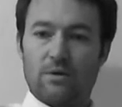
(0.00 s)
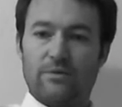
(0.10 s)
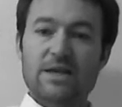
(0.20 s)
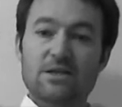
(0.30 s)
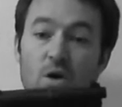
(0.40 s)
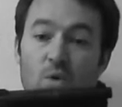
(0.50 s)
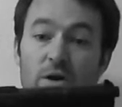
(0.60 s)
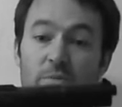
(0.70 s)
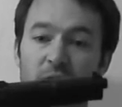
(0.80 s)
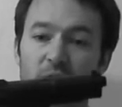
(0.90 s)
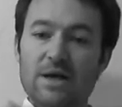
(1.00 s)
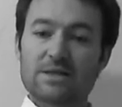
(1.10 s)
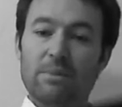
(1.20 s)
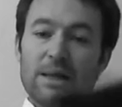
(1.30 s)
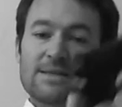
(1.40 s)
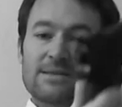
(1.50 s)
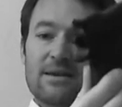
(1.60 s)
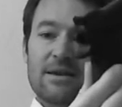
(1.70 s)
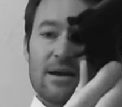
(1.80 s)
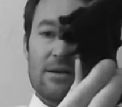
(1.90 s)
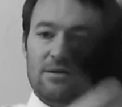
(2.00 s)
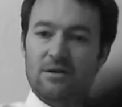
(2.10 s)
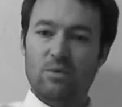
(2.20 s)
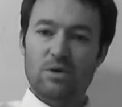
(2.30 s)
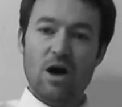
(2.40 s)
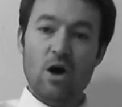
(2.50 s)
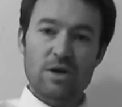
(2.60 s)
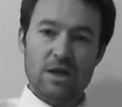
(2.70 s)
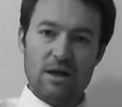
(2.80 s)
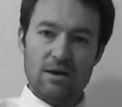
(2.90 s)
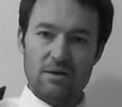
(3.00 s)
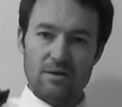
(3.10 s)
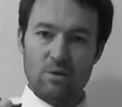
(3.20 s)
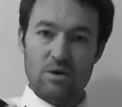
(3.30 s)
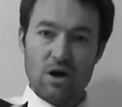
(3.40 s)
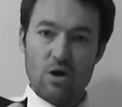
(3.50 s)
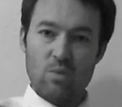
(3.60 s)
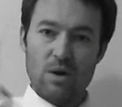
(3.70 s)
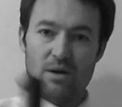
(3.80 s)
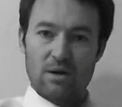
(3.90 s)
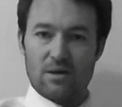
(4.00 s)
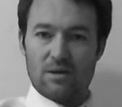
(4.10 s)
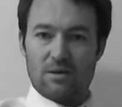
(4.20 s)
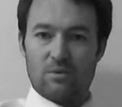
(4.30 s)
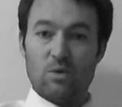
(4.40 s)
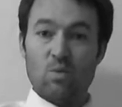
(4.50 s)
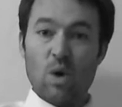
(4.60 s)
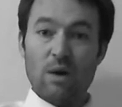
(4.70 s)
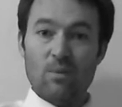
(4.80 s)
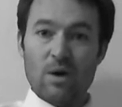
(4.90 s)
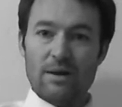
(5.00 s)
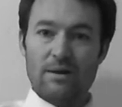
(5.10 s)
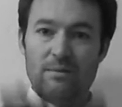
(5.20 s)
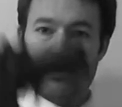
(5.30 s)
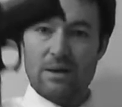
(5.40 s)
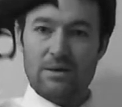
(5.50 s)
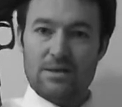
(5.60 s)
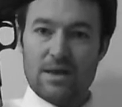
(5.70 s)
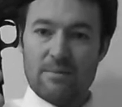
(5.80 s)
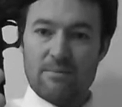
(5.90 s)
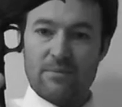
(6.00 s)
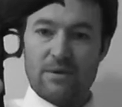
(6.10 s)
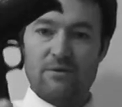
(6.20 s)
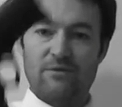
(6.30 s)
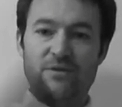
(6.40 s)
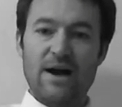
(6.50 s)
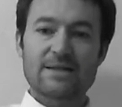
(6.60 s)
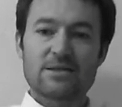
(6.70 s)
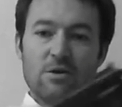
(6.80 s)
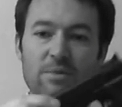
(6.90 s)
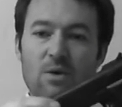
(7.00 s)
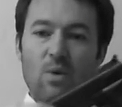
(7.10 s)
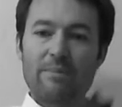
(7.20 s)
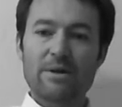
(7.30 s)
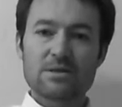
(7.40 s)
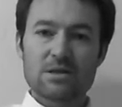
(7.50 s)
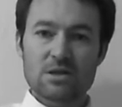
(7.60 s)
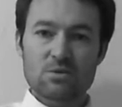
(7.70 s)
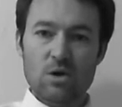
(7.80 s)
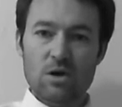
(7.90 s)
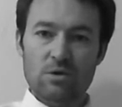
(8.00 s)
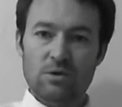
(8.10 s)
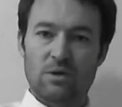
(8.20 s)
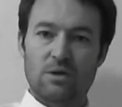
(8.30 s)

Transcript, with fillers: That's not real, by the way. It's a plastic gun. You know, I wouldn't own a gun. I wouldn't own one. Wouldn't want one. But um, far too many weapons in this world,